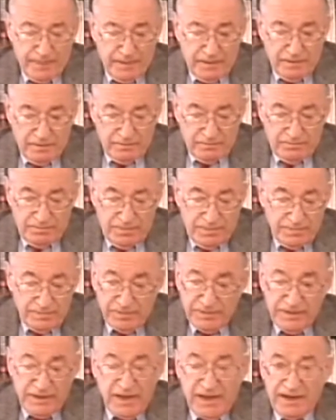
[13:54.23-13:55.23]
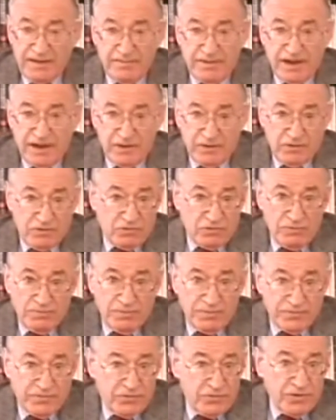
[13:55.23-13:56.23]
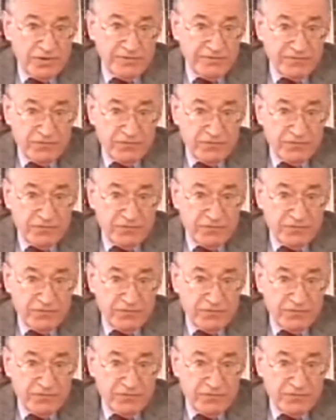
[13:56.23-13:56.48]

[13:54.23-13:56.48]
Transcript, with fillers: uh, people, he had about a group of 30,